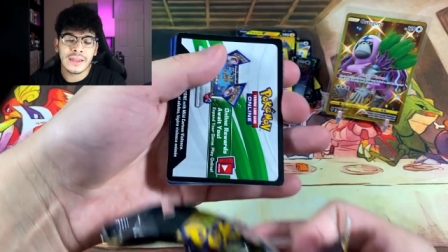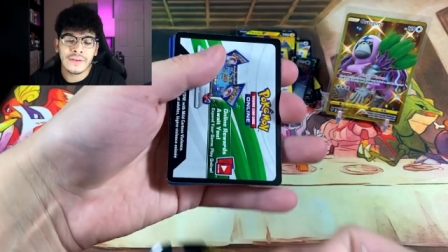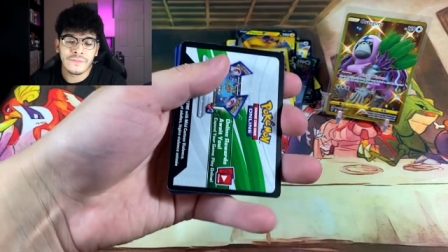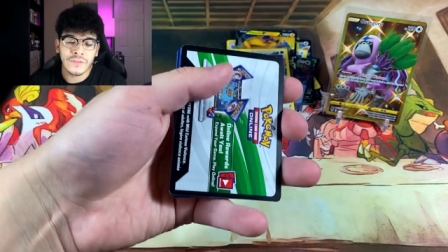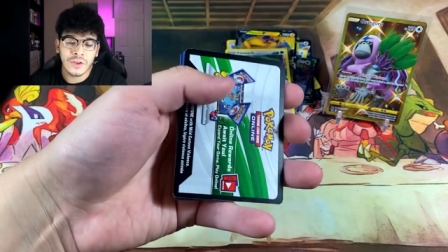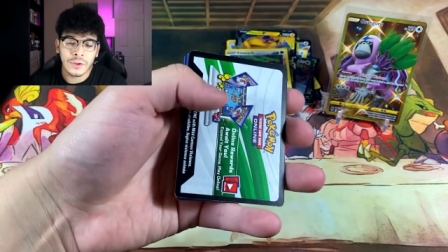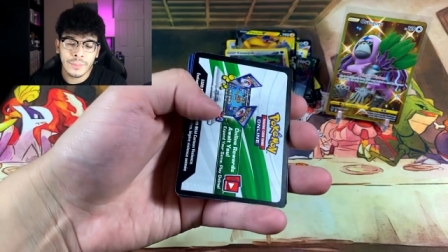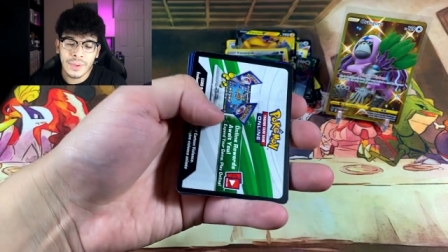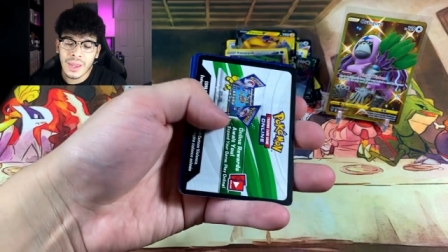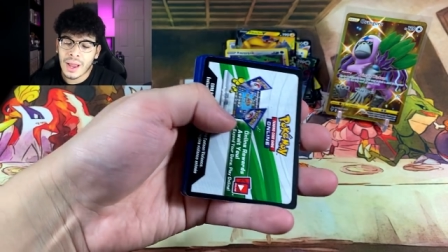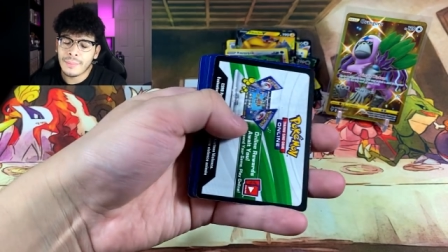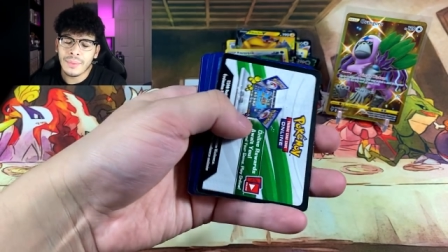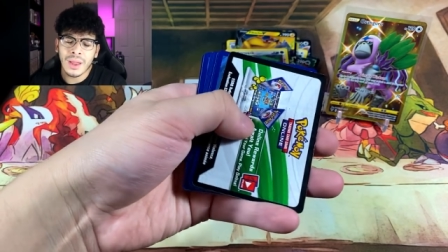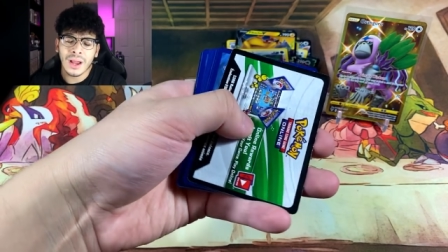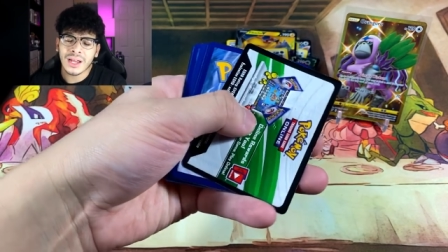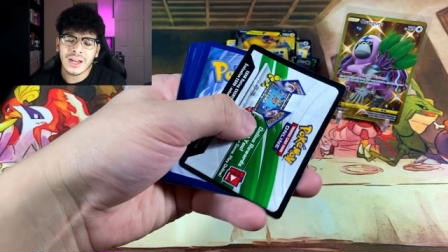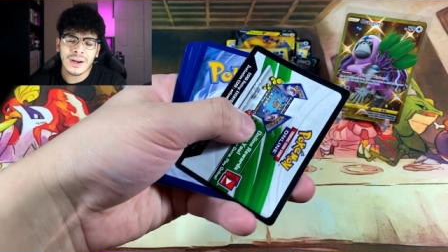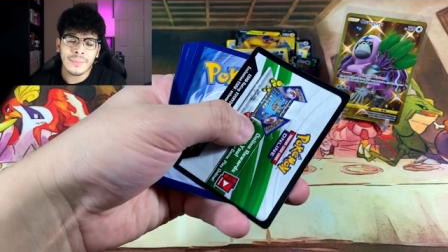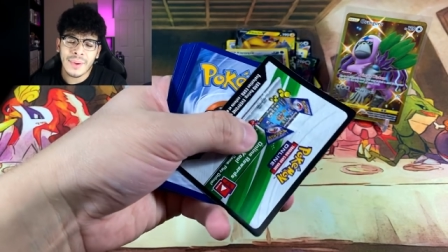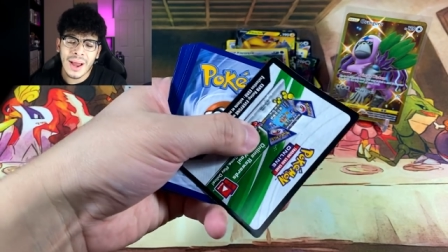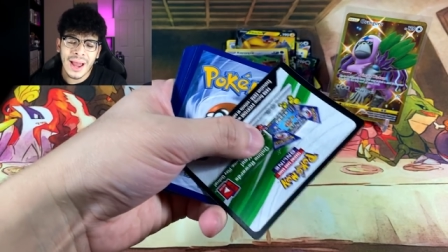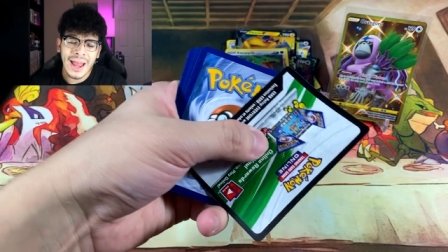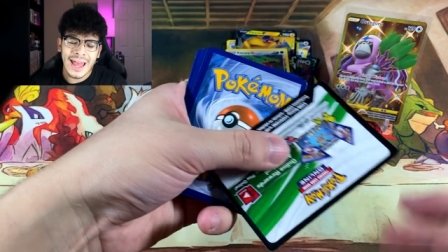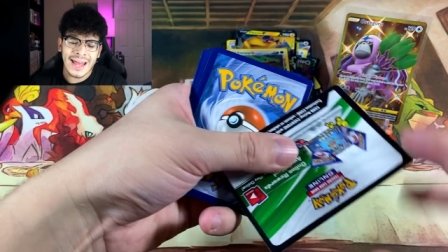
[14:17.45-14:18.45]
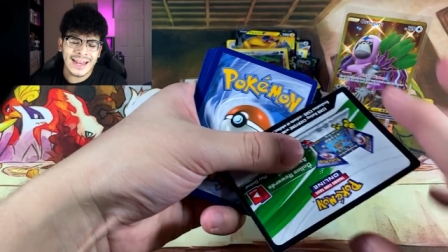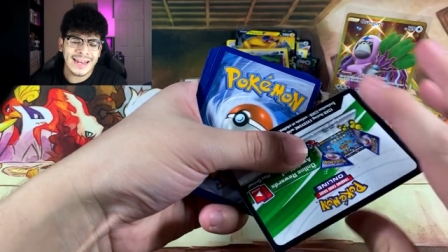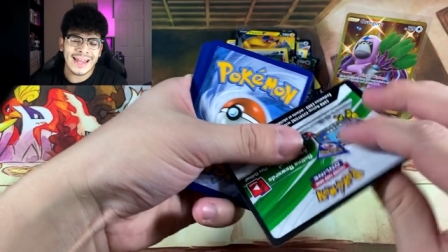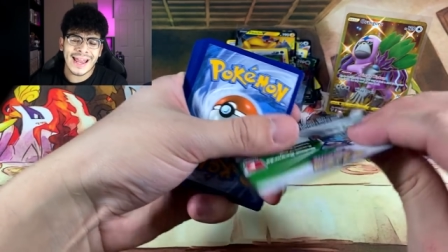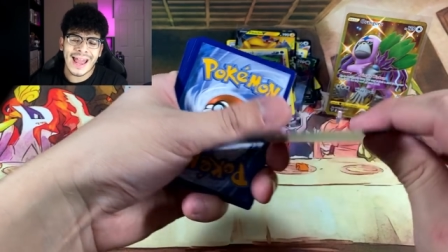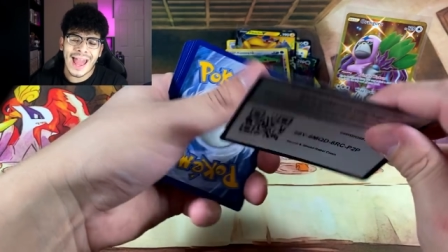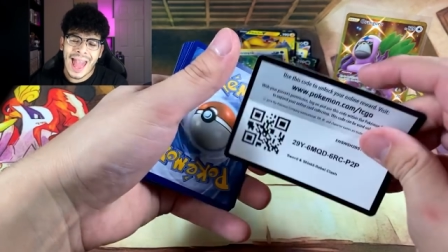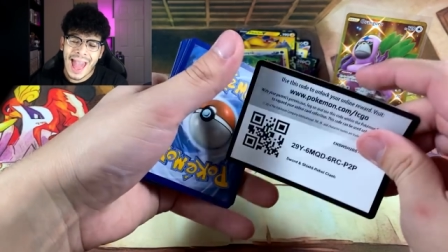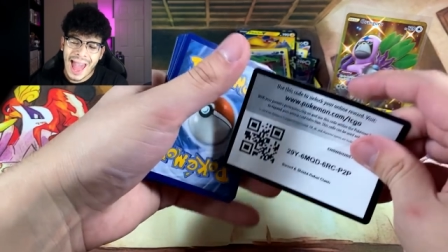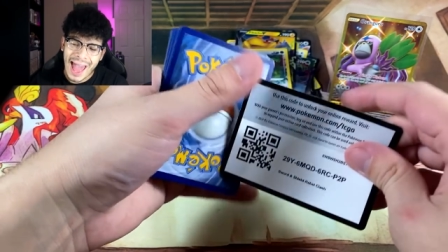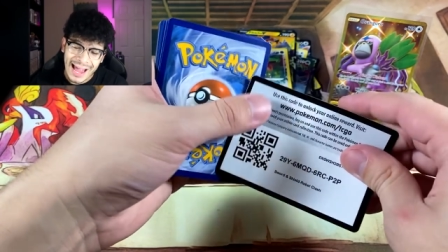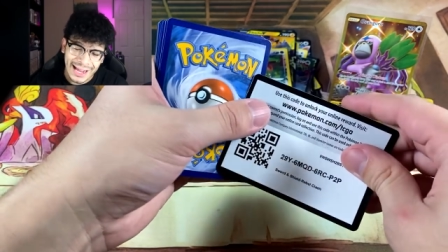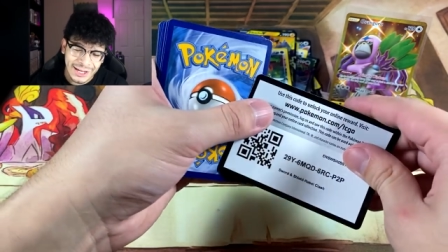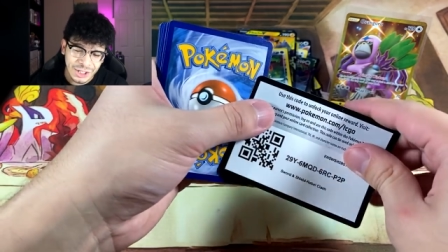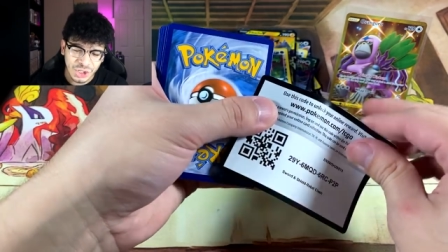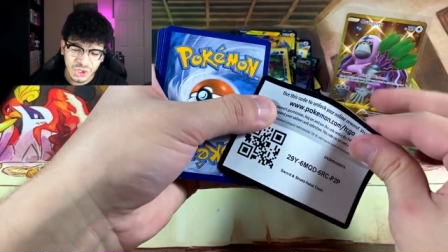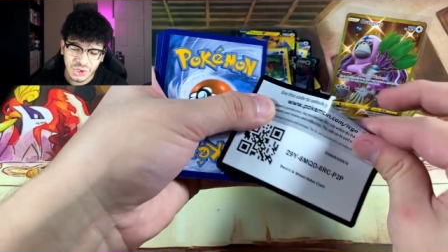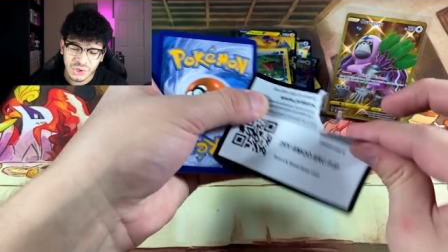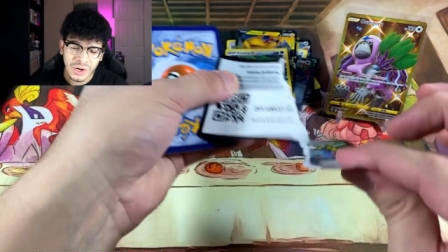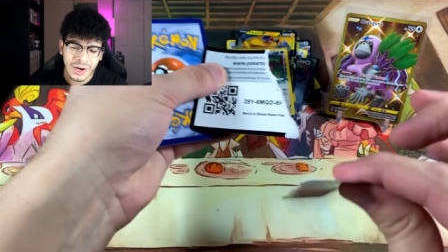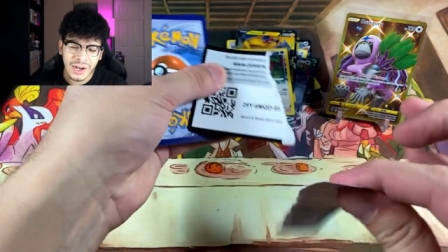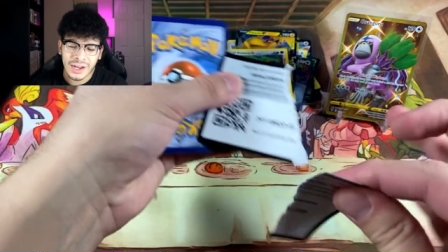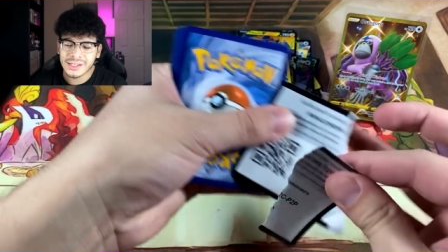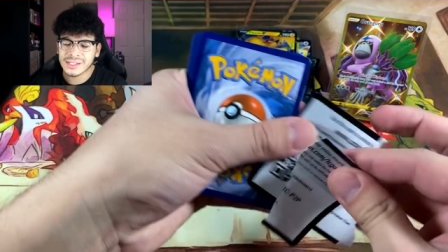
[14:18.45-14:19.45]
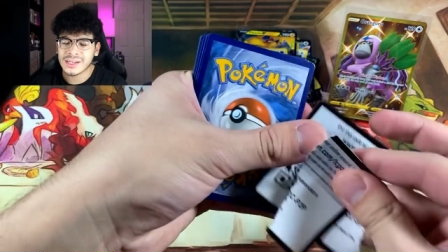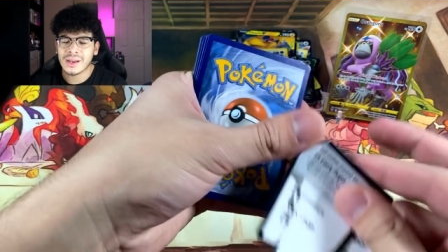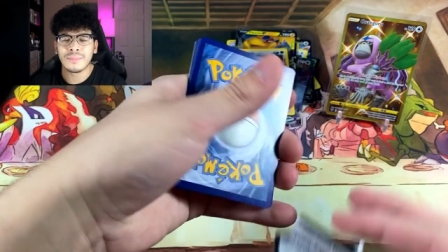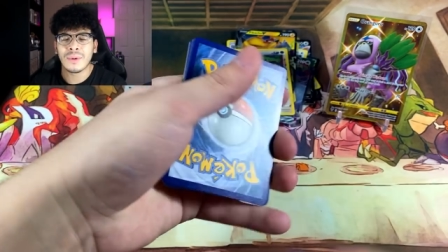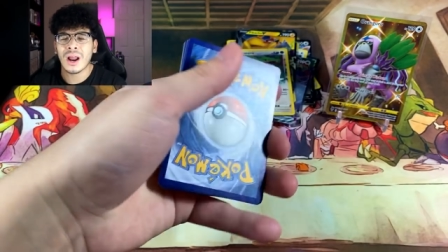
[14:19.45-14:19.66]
You feel me? I'm not going to buy any extras.